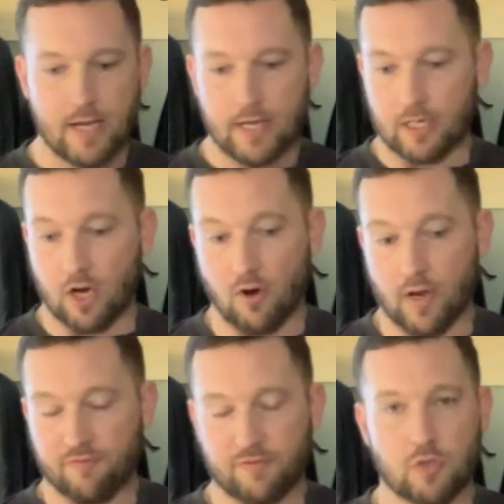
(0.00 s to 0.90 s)

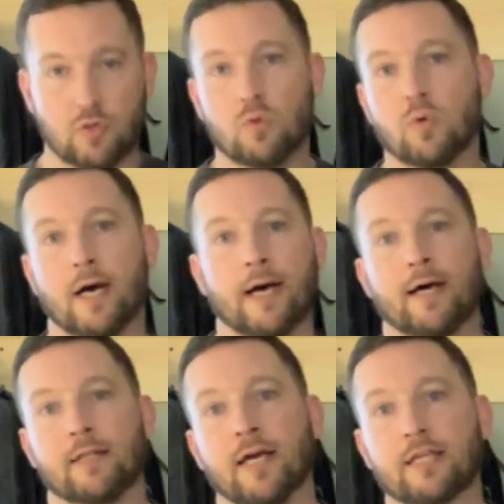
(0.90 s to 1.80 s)
If you
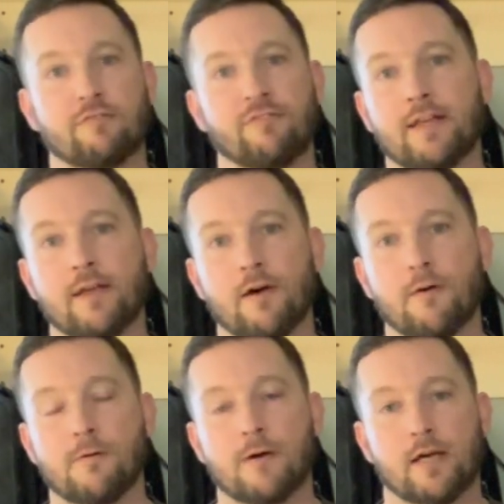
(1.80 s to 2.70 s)
like the
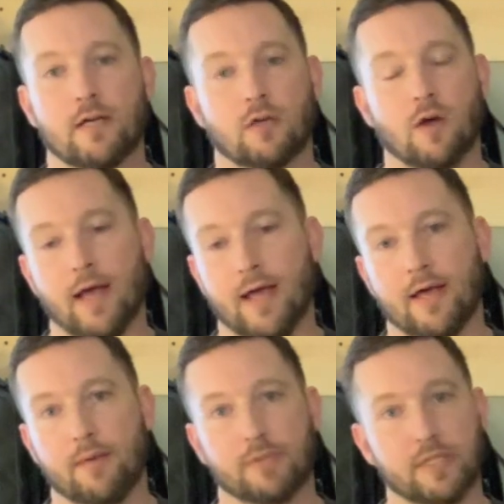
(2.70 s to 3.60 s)
video, go
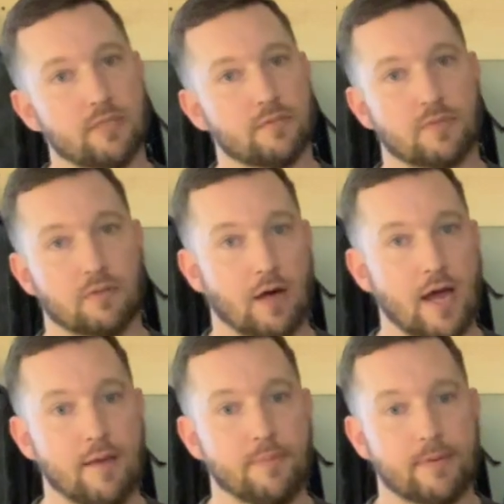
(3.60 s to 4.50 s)
ahead, please
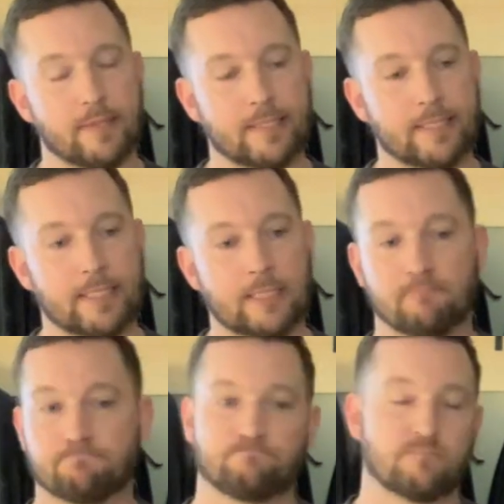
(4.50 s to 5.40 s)
subscribe,
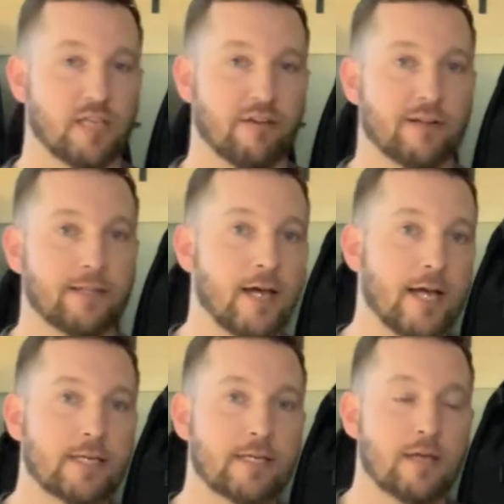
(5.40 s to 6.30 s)
give it a
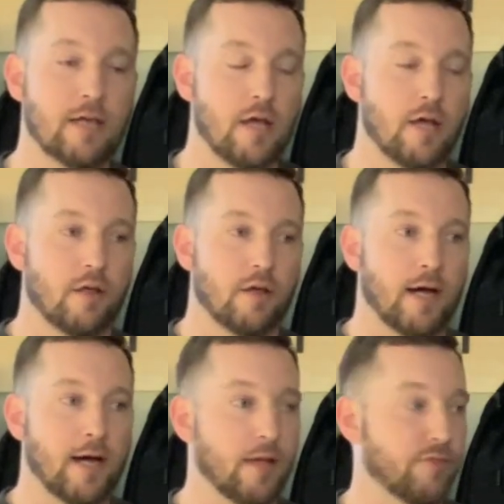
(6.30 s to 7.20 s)
like,
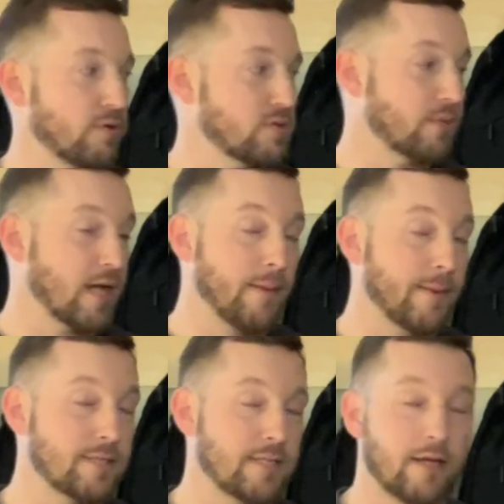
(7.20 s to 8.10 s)
throw some
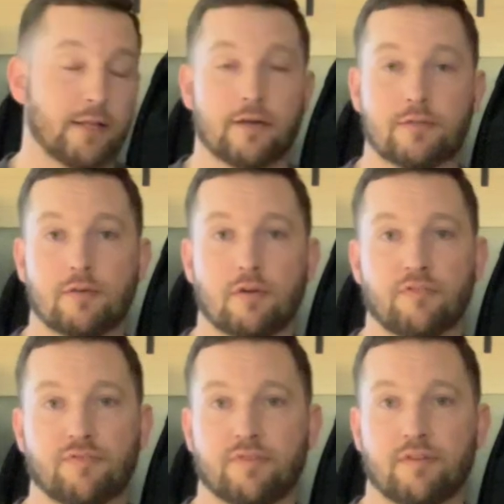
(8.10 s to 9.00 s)
comments down there too.
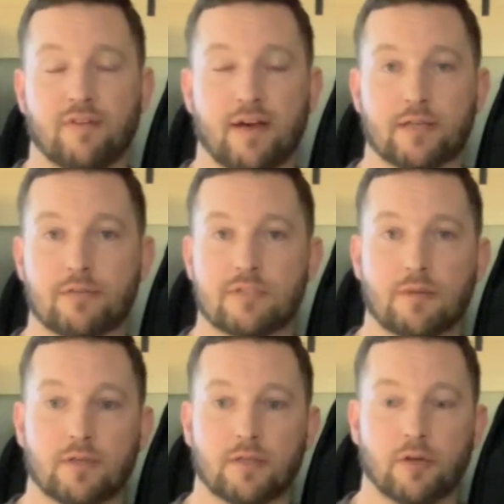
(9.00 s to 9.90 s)
If I could do
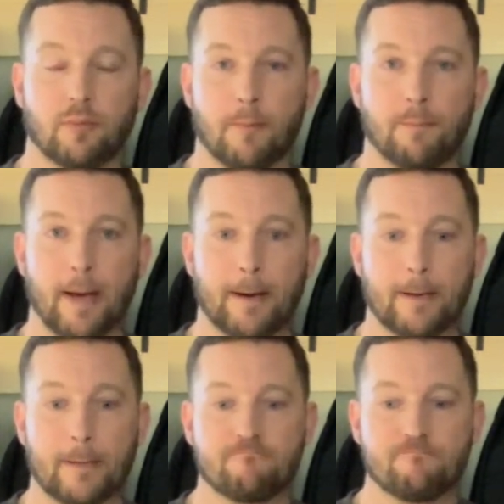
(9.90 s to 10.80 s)
something a little bit
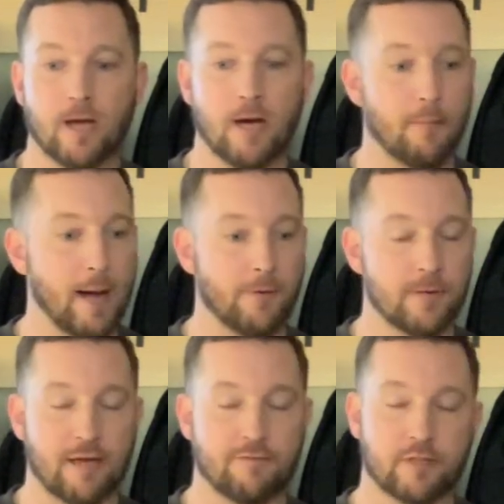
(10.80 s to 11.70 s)
better, I would
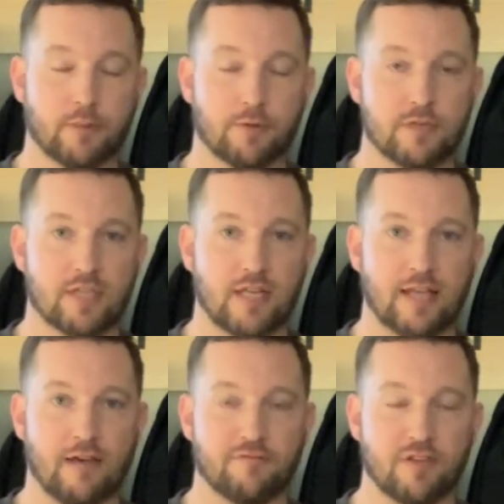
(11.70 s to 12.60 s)
definitely appreciate
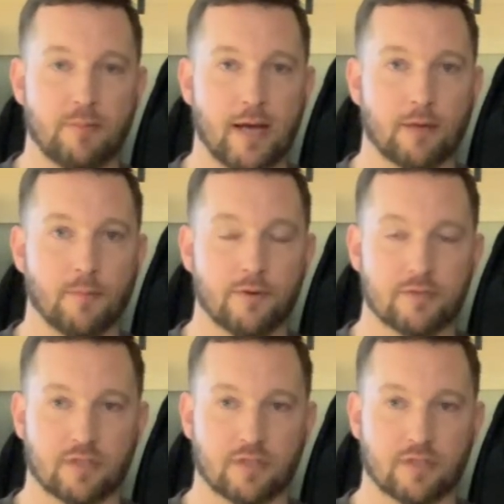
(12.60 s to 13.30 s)
that feedback. I'm always